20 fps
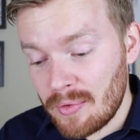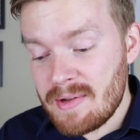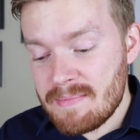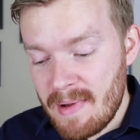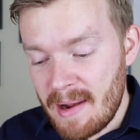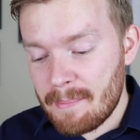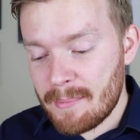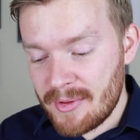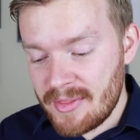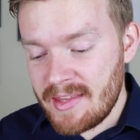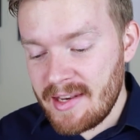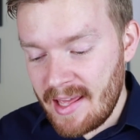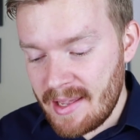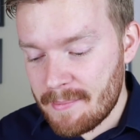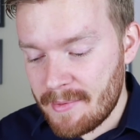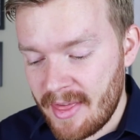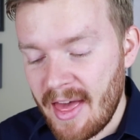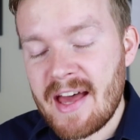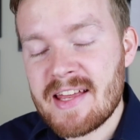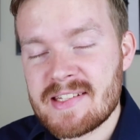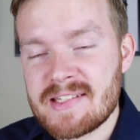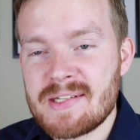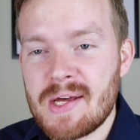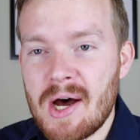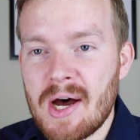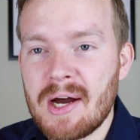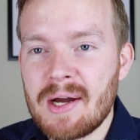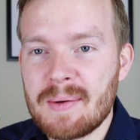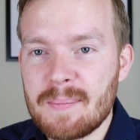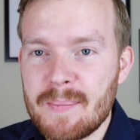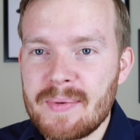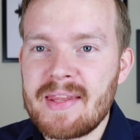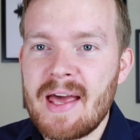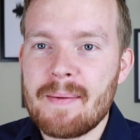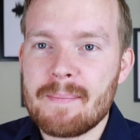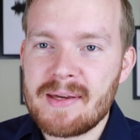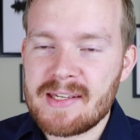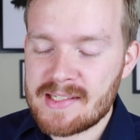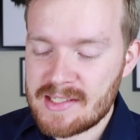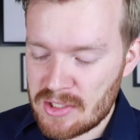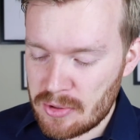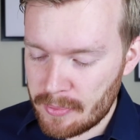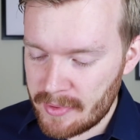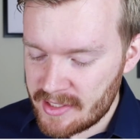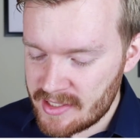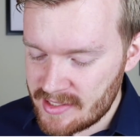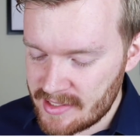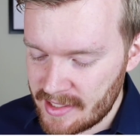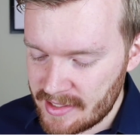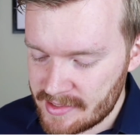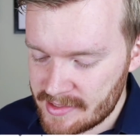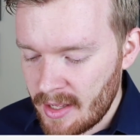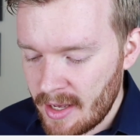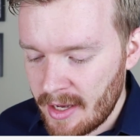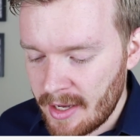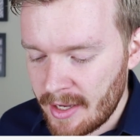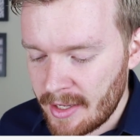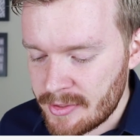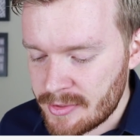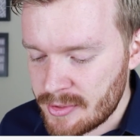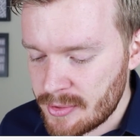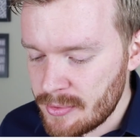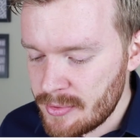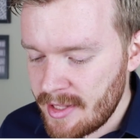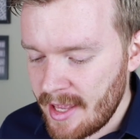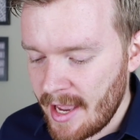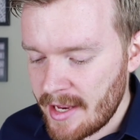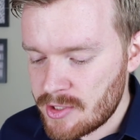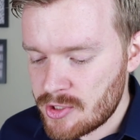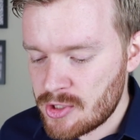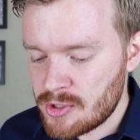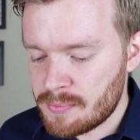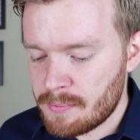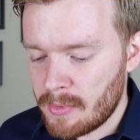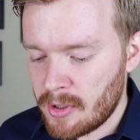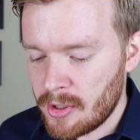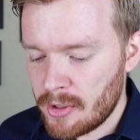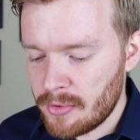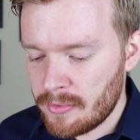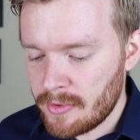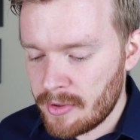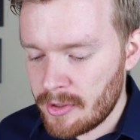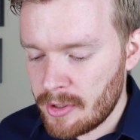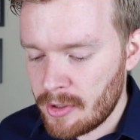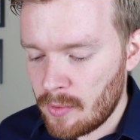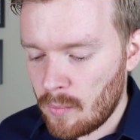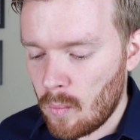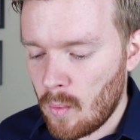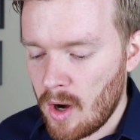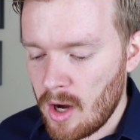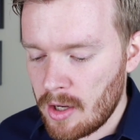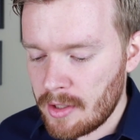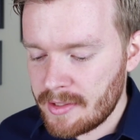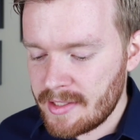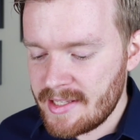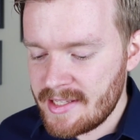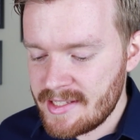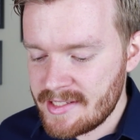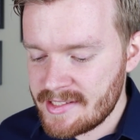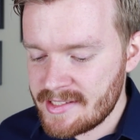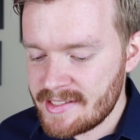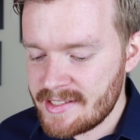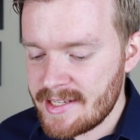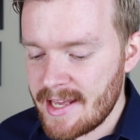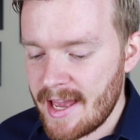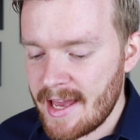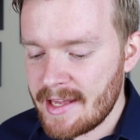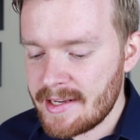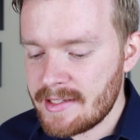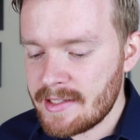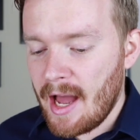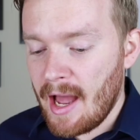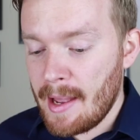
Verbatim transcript: remember the name of that song, but that makes so much sense. Uh, dude catches murderer while he's dead.